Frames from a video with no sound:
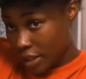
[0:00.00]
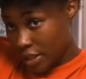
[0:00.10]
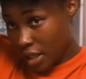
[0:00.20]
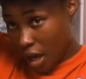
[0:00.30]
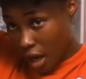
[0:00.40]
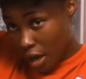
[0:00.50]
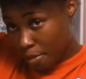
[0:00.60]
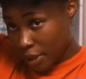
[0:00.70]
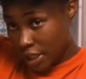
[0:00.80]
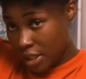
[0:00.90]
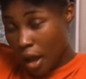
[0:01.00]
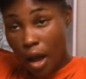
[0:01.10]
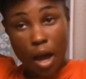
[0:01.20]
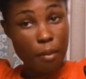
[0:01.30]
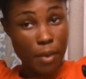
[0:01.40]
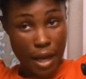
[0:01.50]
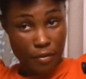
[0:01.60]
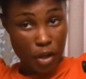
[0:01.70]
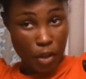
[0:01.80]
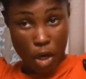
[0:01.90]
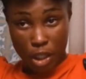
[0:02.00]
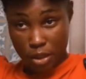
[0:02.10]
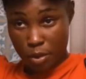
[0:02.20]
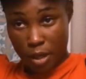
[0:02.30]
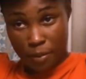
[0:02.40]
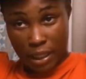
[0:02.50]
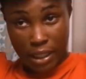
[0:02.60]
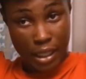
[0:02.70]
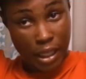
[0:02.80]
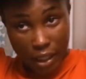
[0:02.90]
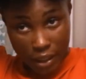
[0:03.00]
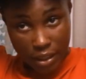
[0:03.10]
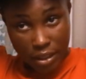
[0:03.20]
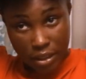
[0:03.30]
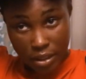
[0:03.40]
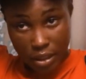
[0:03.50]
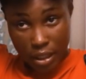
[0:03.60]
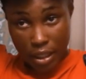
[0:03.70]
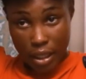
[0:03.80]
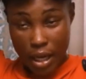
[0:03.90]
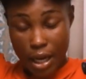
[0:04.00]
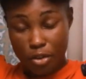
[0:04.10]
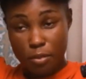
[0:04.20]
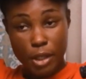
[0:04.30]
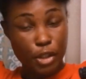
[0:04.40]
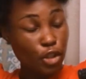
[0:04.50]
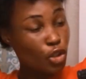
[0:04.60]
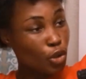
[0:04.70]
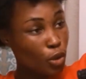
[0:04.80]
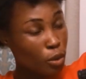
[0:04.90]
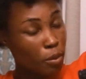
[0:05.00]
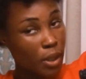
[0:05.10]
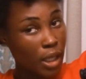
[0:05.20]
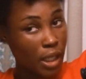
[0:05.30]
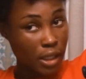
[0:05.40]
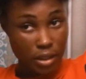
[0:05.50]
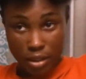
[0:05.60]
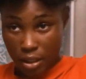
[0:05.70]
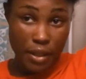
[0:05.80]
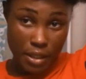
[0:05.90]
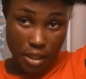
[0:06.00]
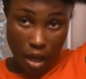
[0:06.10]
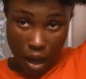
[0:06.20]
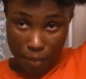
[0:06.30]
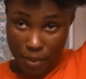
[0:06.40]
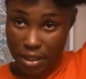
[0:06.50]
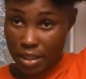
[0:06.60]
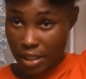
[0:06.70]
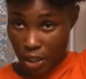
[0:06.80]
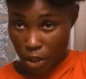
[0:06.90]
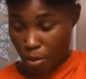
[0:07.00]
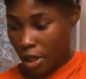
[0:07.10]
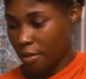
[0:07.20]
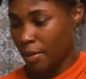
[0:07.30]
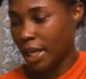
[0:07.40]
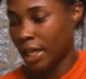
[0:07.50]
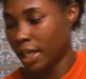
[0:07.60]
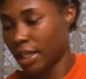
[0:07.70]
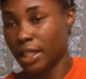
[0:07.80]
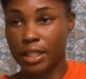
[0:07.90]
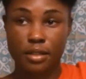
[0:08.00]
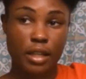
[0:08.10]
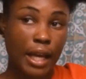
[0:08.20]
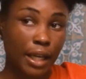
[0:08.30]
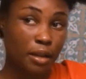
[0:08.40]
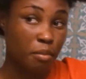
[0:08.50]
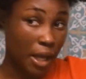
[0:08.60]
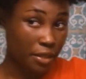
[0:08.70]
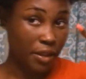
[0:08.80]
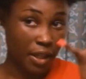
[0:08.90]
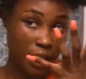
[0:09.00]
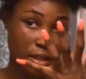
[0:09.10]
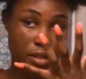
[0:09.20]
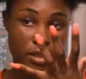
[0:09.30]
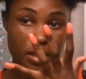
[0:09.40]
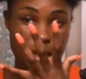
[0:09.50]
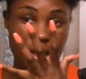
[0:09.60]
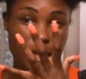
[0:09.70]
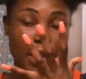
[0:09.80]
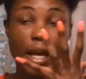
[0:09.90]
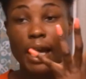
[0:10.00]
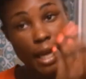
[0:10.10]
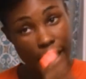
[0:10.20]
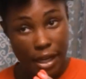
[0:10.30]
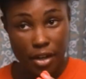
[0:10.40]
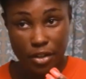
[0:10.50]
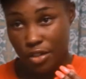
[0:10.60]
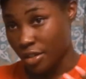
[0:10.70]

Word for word: The top is by far the hardest part because, I don't know about you, but the top center part of my head is like my thickest hair.